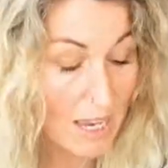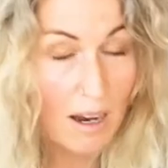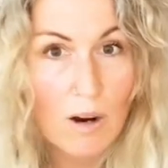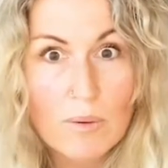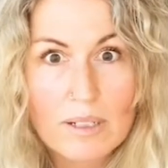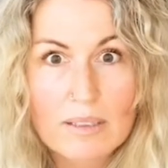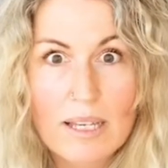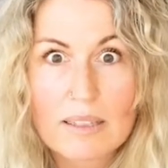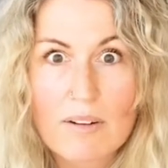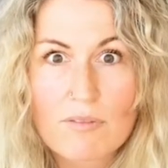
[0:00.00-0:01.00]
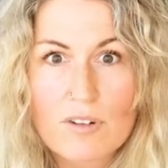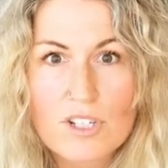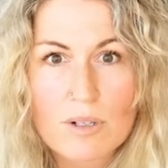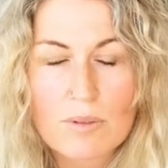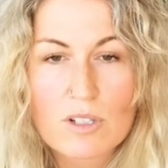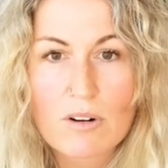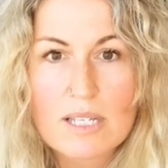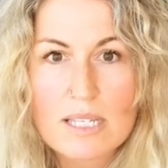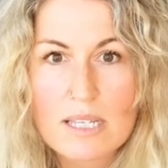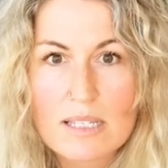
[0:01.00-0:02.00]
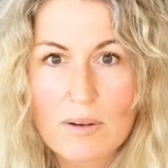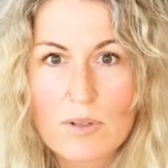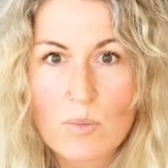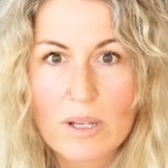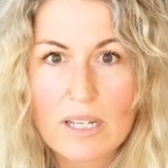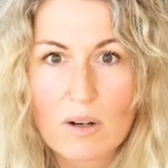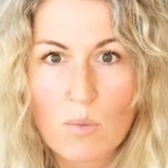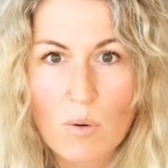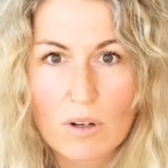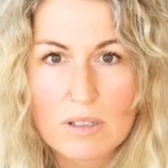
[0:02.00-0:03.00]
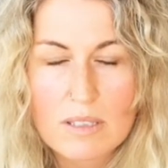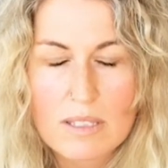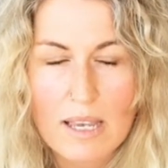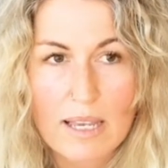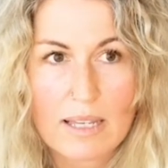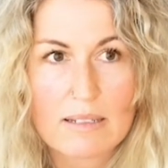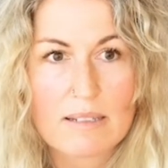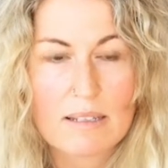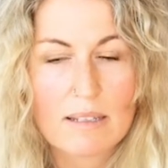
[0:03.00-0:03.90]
Oh, and like that first year was crazy because I was winning awards, and